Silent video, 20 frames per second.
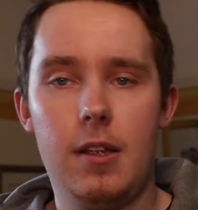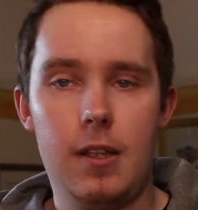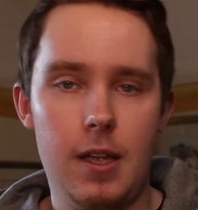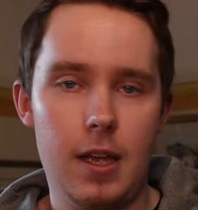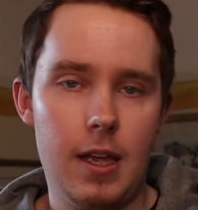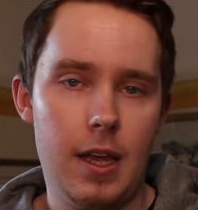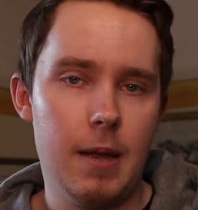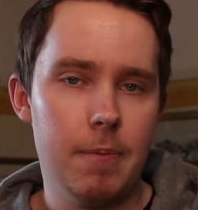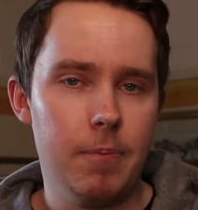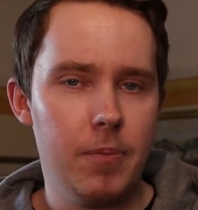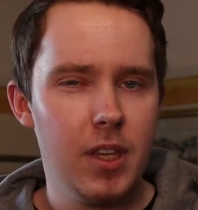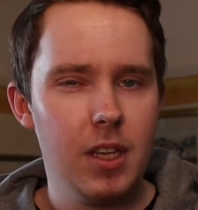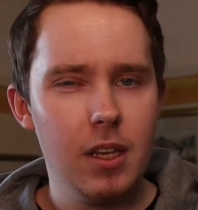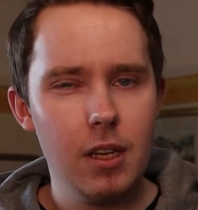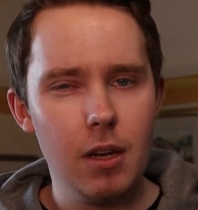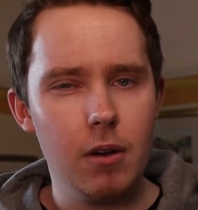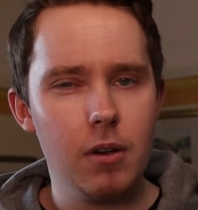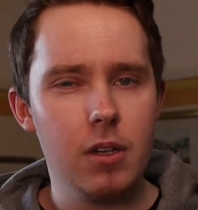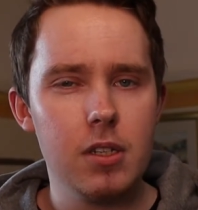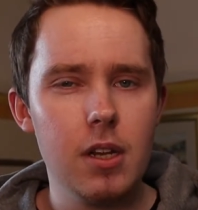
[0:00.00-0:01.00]

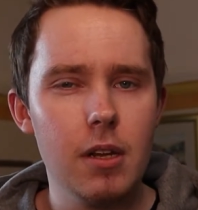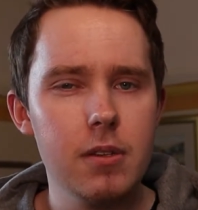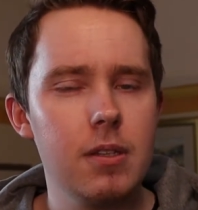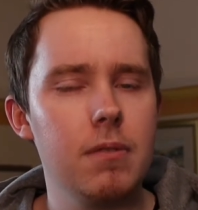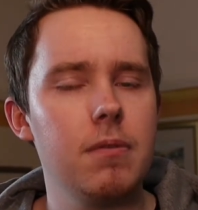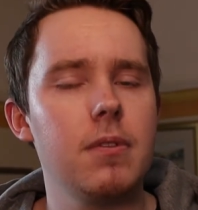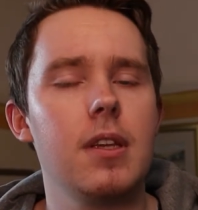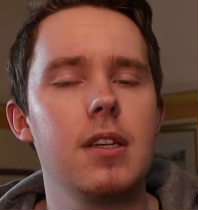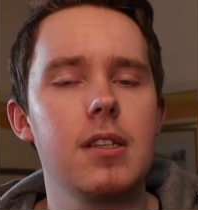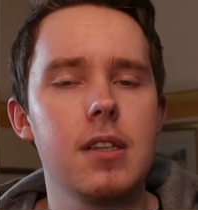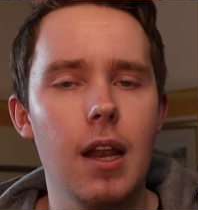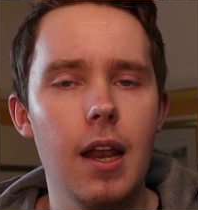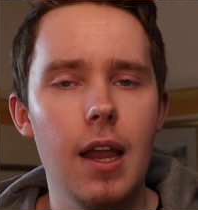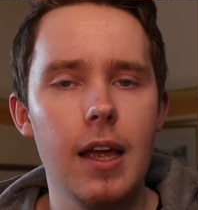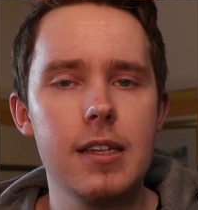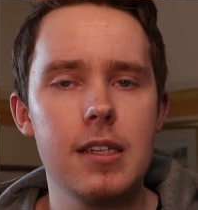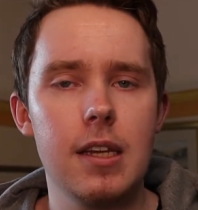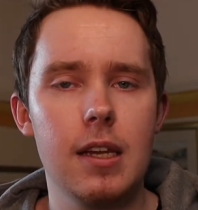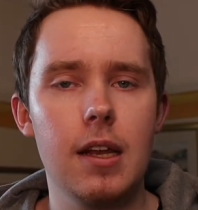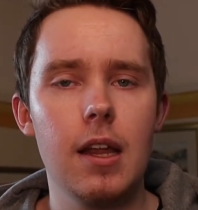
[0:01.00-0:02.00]
There's loads of different things that
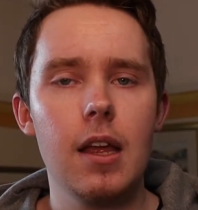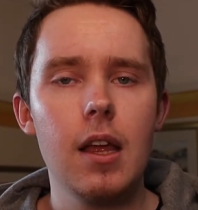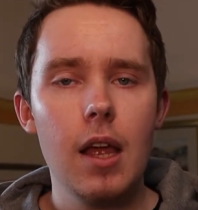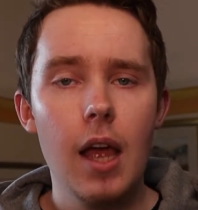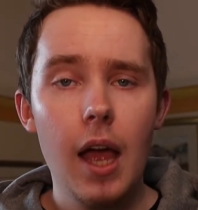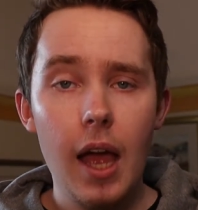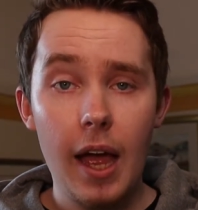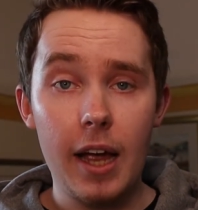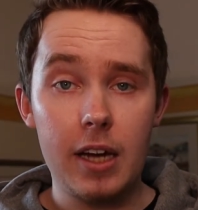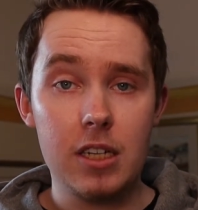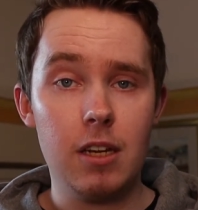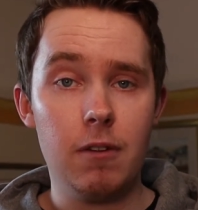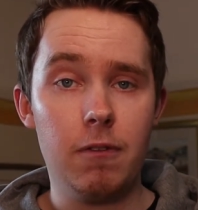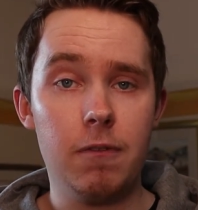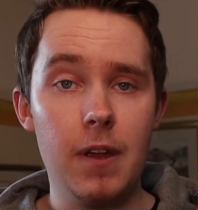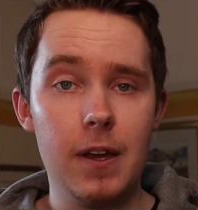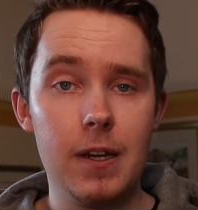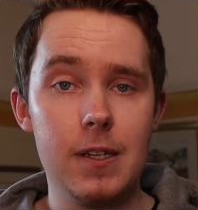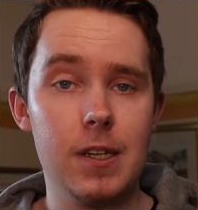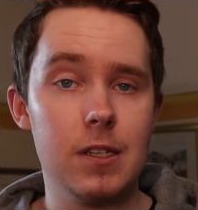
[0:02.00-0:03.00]
lighting actually
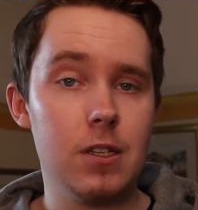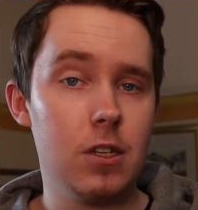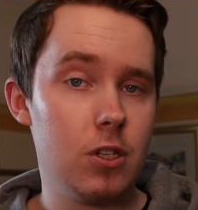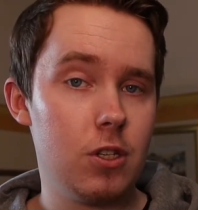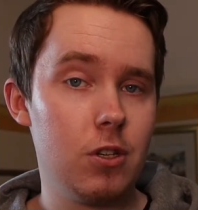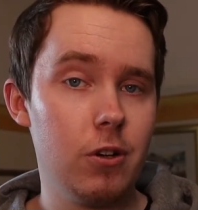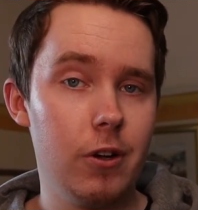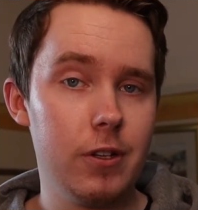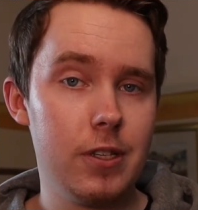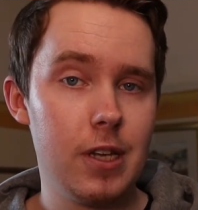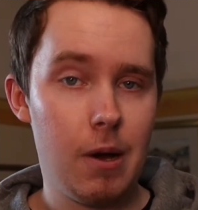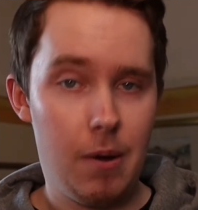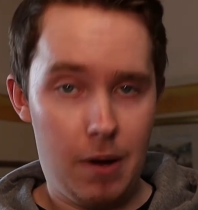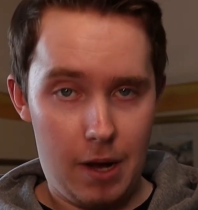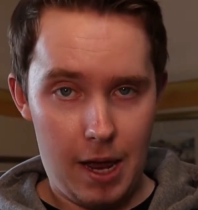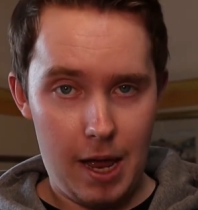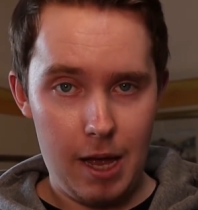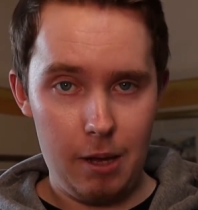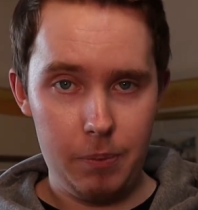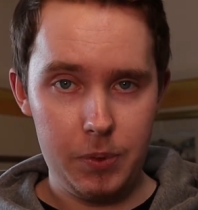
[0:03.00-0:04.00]
fixes and sorts out and
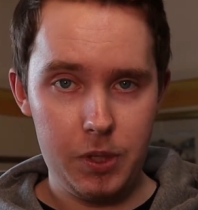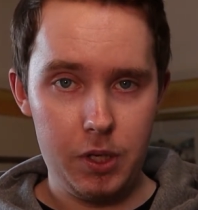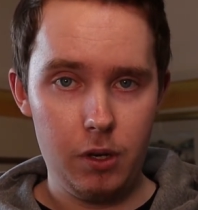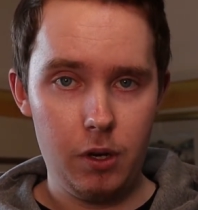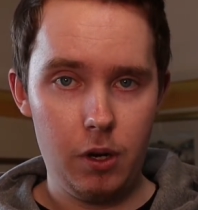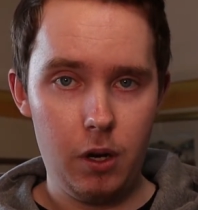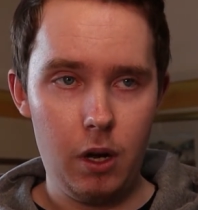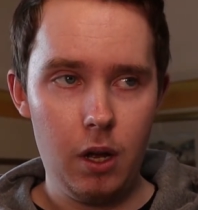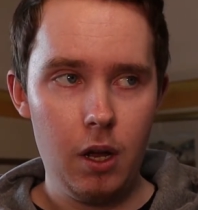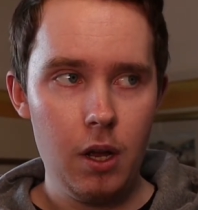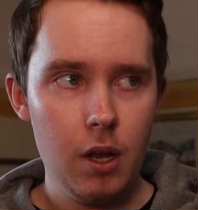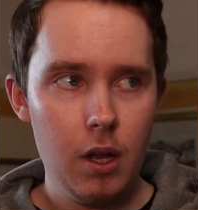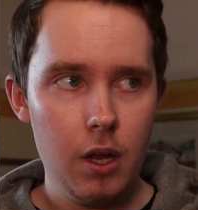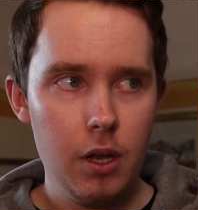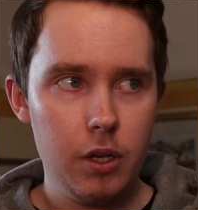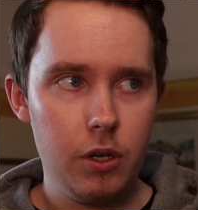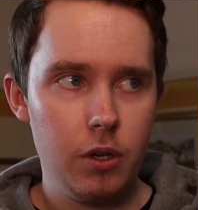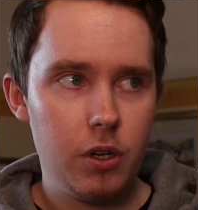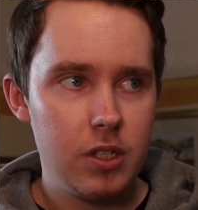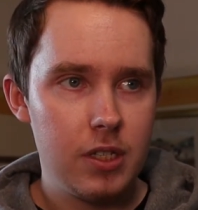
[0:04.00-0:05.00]
helps your
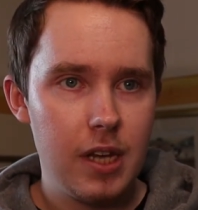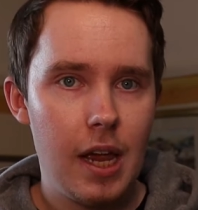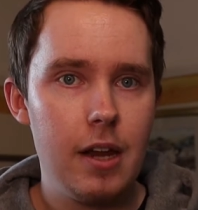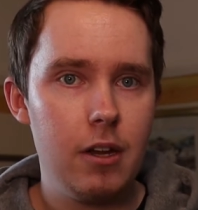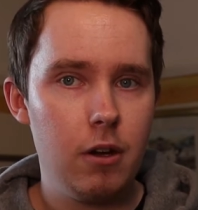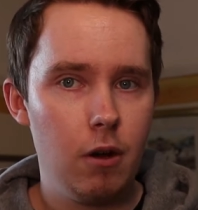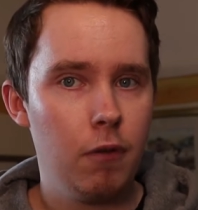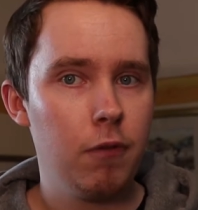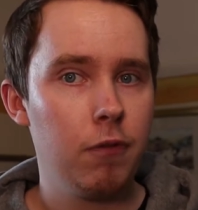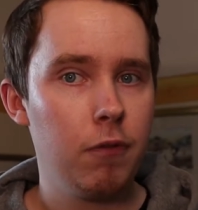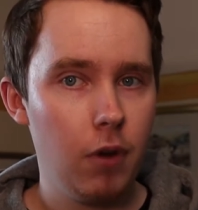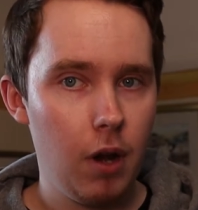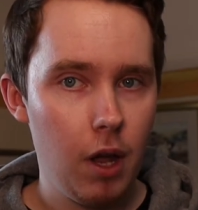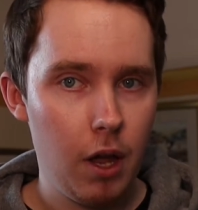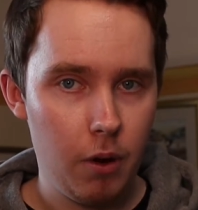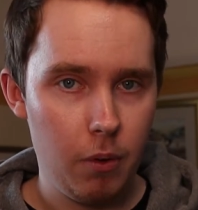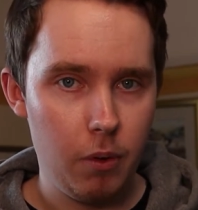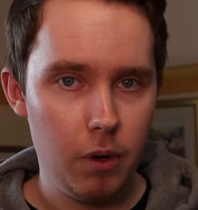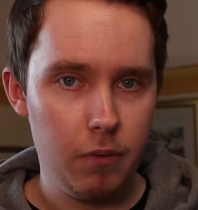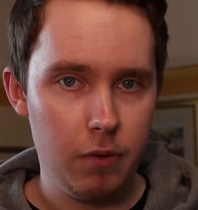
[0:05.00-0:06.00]
set and your
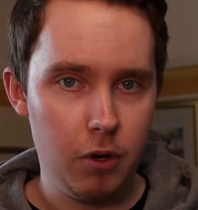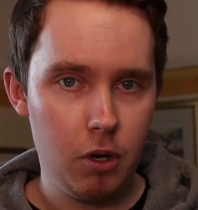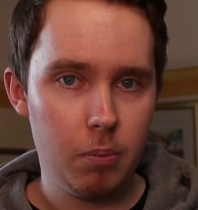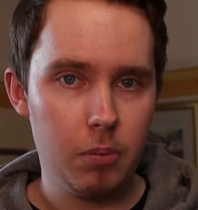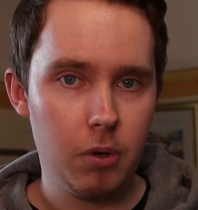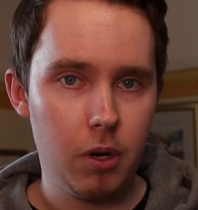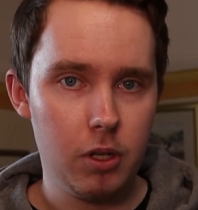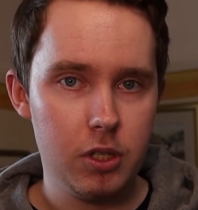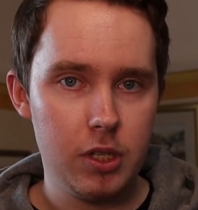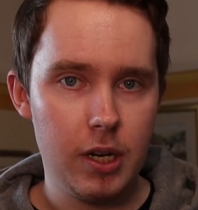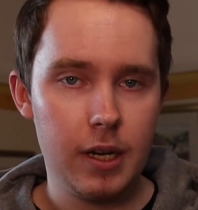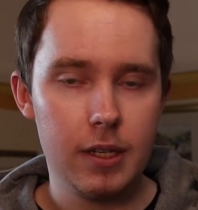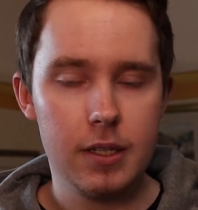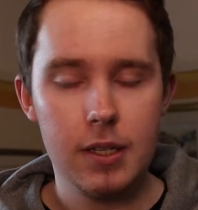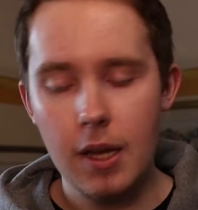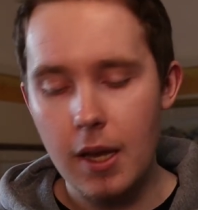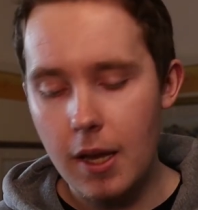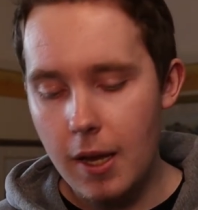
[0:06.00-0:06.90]
flow of your project.